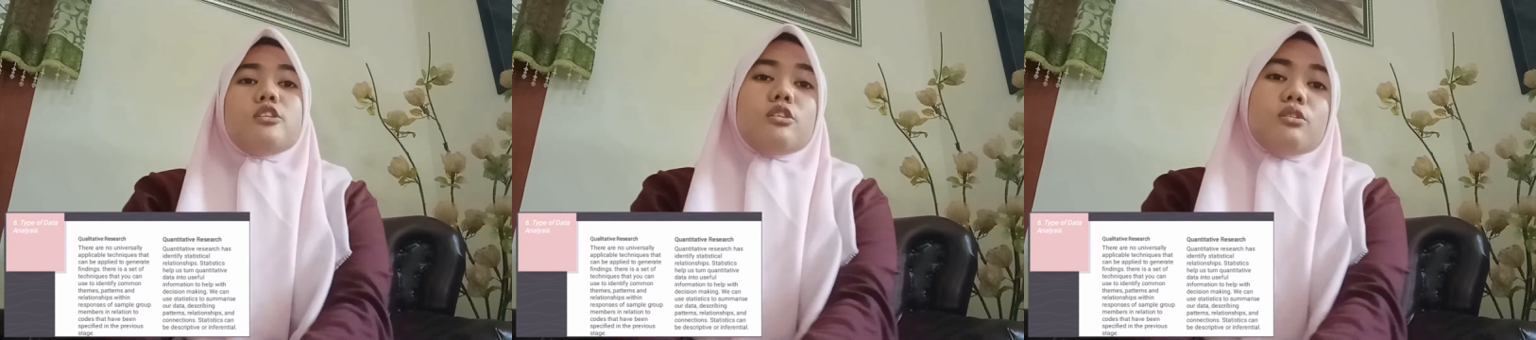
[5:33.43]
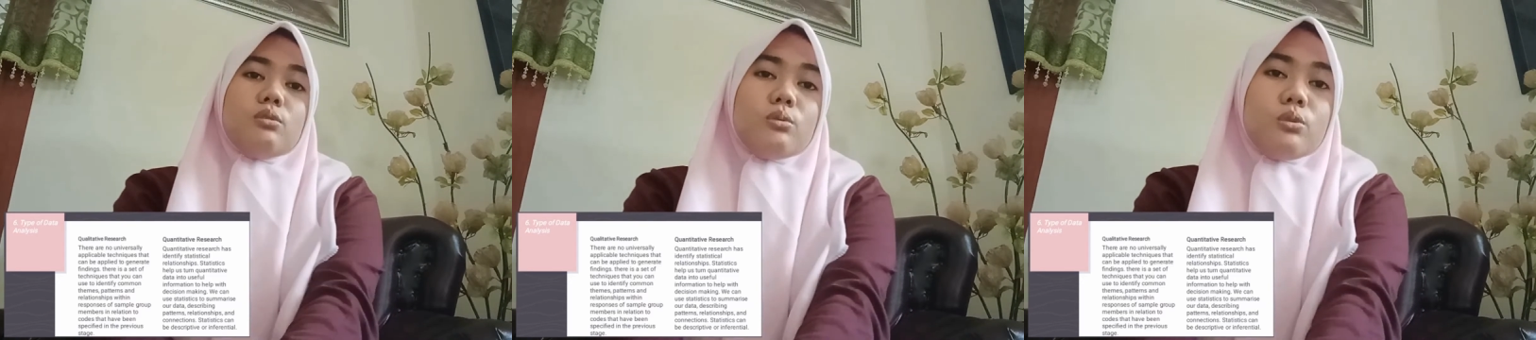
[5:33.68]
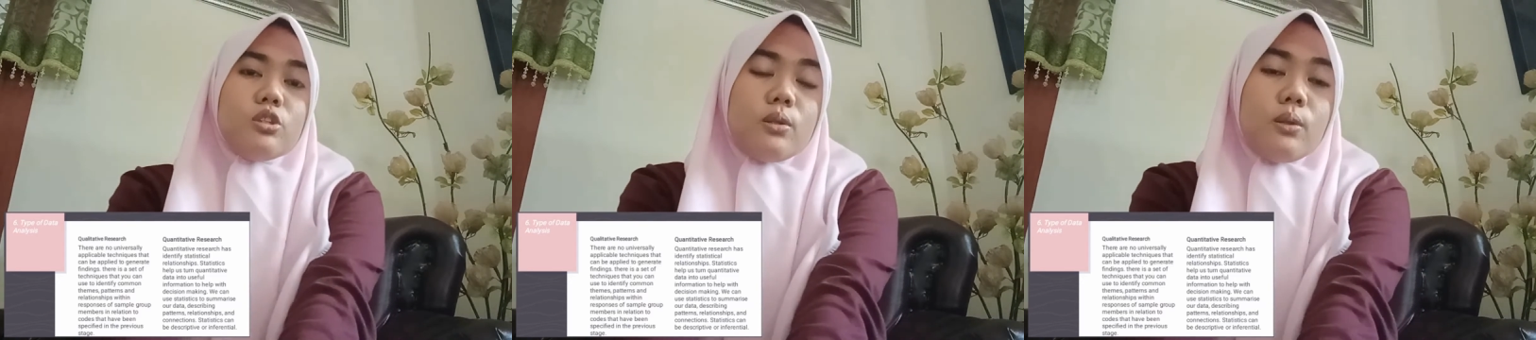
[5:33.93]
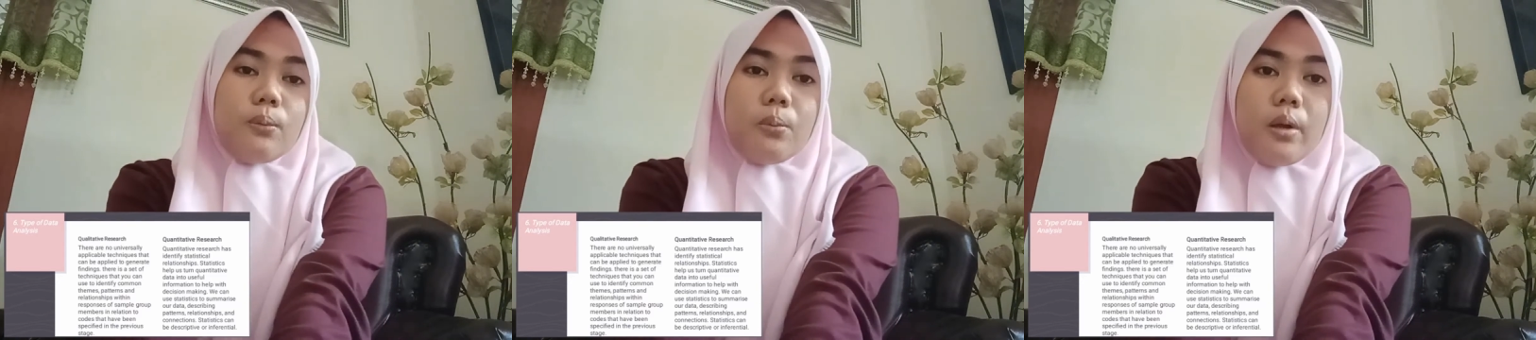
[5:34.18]
to
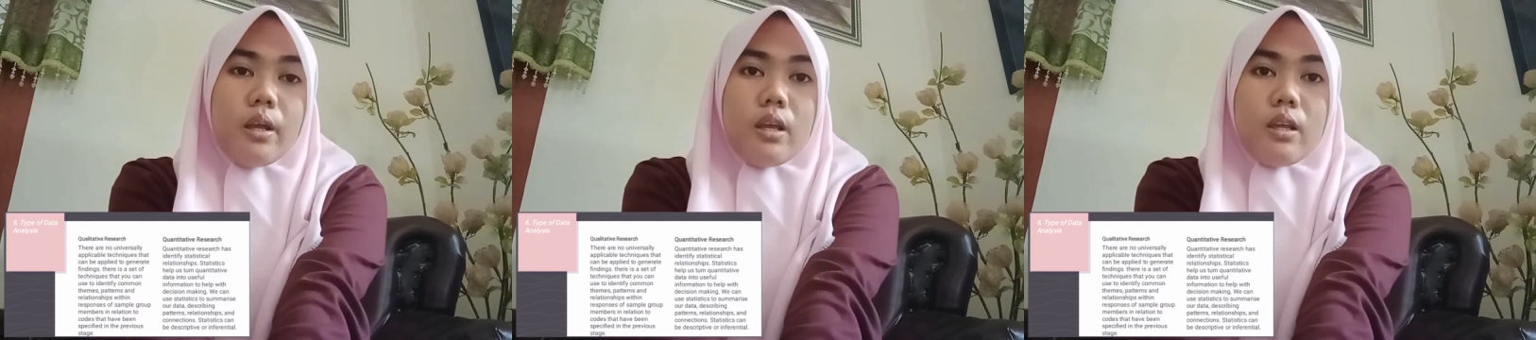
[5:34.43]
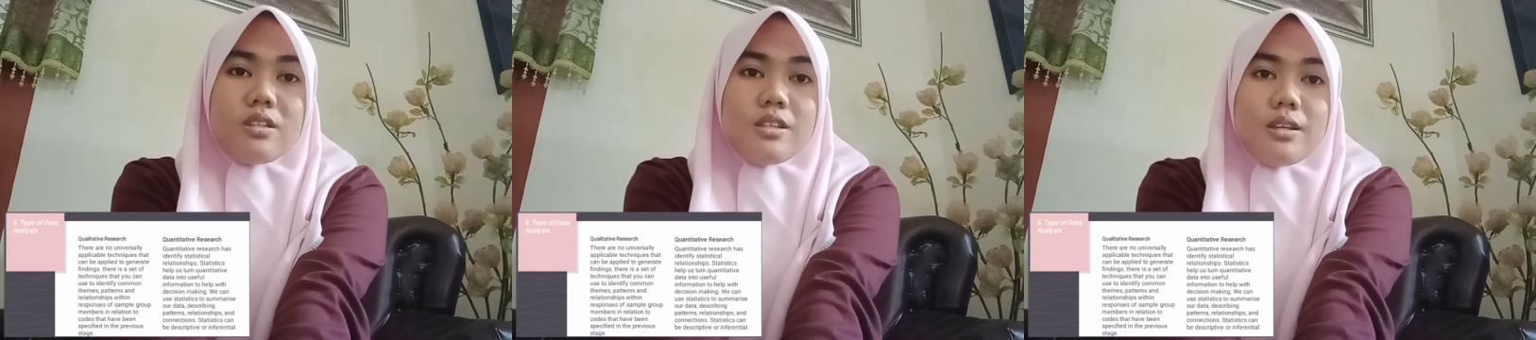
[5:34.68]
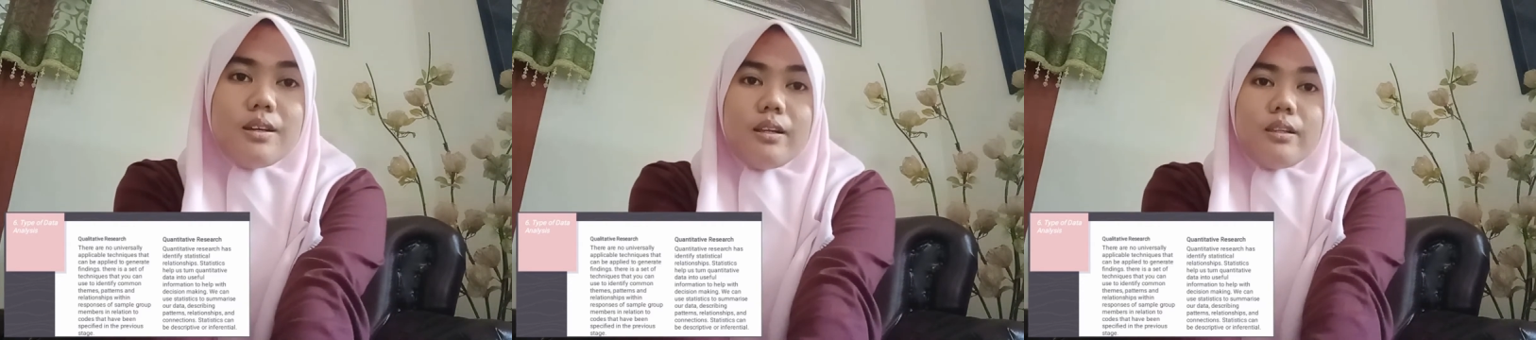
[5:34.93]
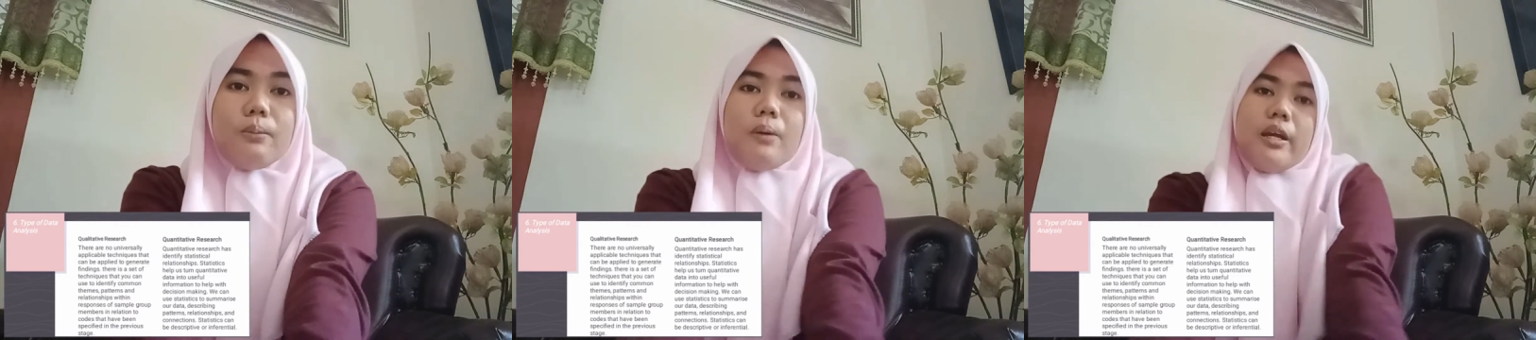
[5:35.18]
generate
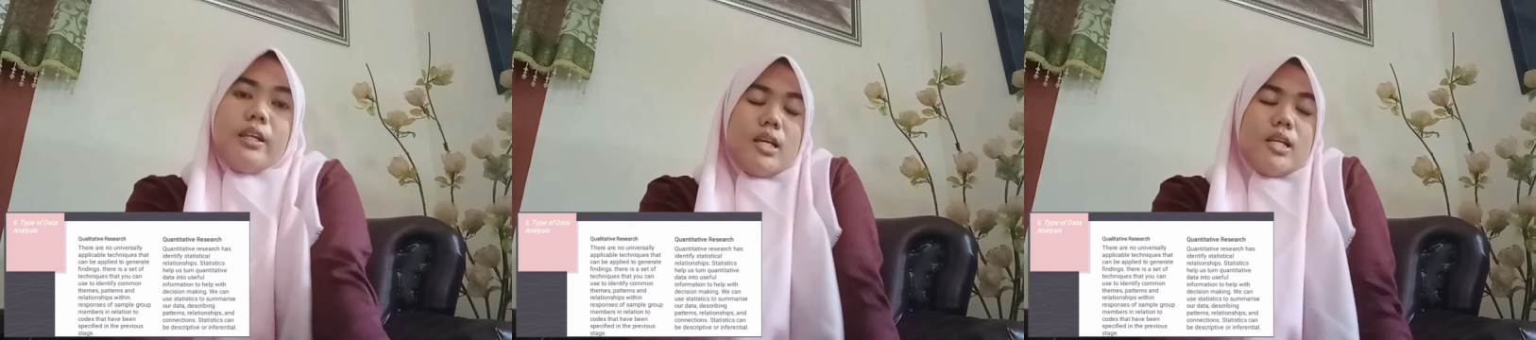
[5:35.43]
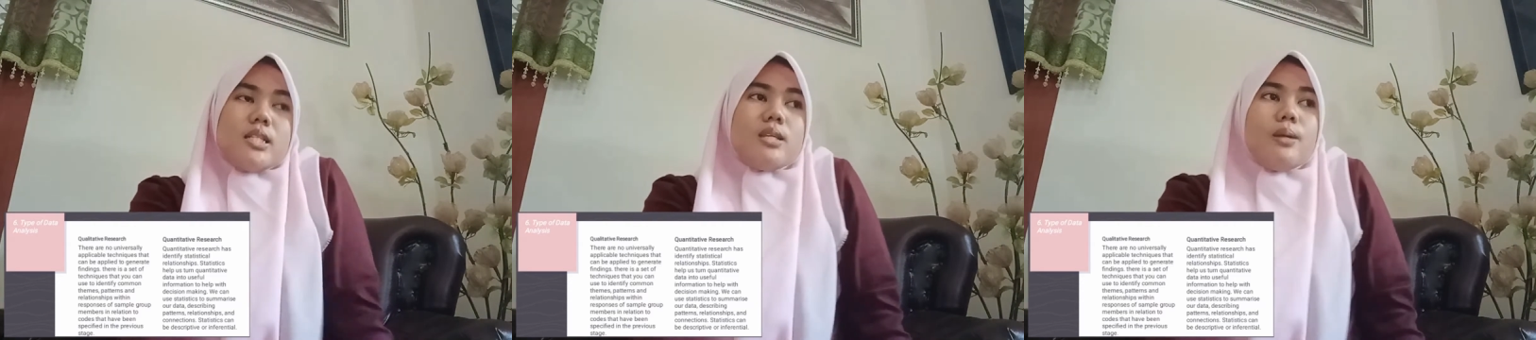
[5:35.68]
the findings.